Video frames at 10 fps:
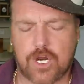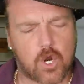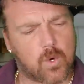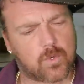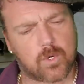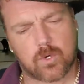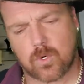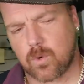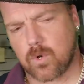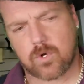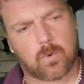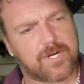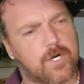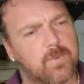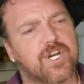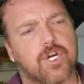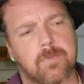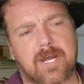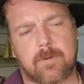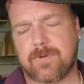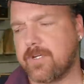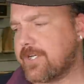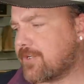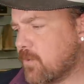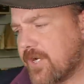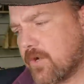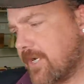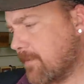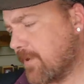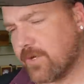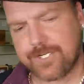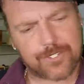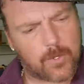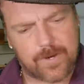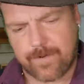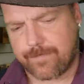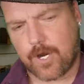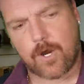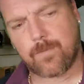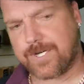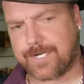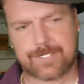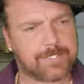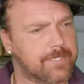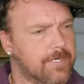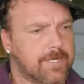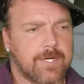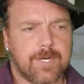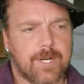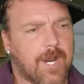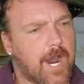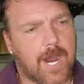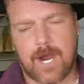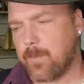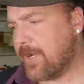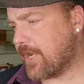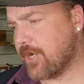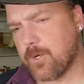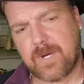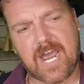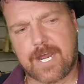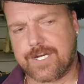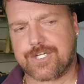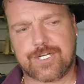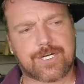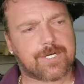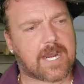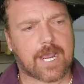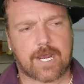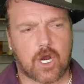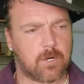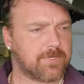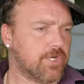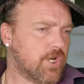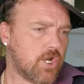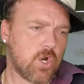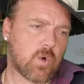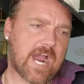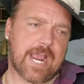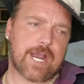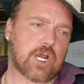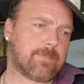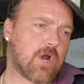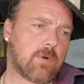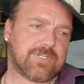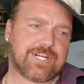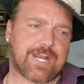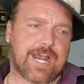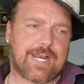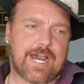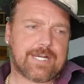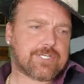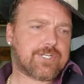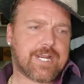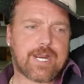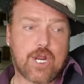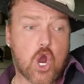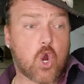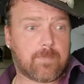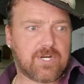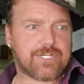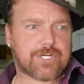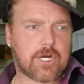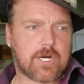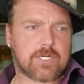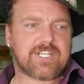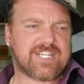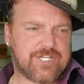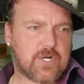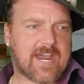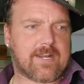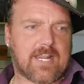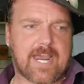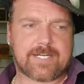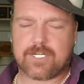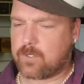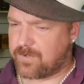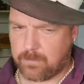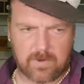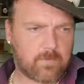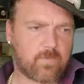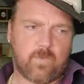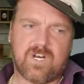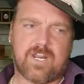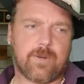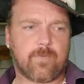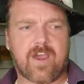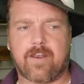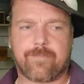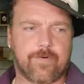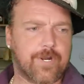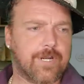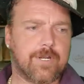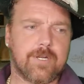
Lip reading: No. We good without the police. We don't need the police nowhere involved with this. We good. We got shit. I got a couple homies that got lights. They got the old police cars. They still got the lights in them. We let them ride in the front.